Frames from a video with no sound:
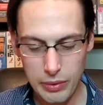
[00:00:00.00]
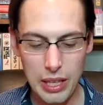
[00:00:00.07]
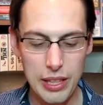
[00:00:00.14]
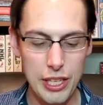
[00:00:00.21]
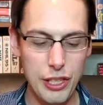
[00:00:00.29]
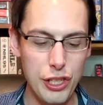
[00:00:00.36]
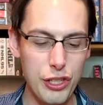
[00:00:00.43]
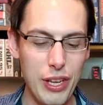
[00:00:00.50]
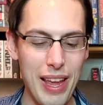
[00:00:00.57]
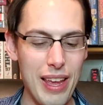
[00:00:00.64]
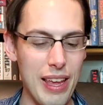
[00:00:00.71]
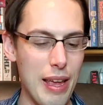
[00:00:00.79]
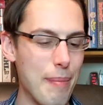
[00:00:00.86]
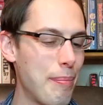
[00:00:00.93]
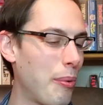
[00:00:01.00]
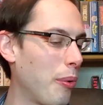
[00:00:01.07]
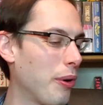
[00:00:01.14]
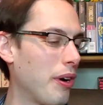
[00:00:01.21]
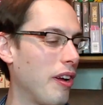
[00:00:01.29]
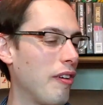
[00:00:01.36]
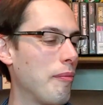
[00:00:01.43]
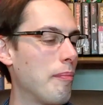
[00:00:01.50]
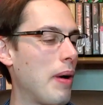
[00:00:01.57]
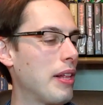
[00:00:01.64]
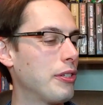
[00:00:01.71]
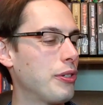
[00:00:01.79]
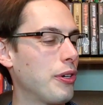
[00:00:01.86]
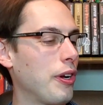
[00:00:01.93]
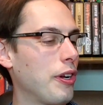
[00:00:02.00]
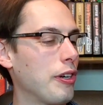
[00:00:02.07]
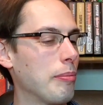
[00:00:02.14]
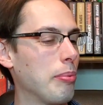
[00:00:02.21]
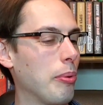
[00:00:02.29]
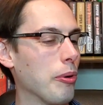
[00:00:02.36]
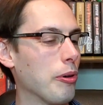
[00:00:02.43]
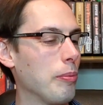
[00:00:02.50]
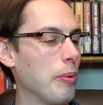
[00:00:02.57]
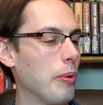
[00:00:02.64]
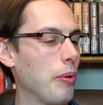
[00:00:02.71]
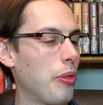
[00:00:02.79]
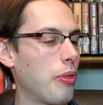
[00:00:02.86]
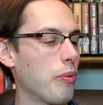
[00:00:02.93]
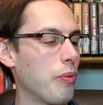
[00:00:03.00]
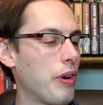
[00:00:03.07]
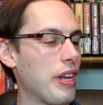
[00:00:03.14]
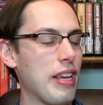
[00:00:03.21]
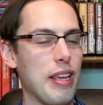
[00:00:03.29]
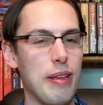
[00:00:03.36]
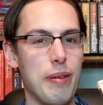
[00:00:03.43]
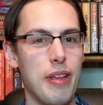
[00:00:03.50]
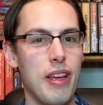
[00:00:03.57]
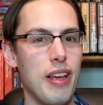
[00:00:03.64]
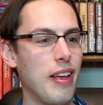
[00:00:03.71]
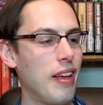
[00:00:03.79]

This is a import of Monster Hunter Portable three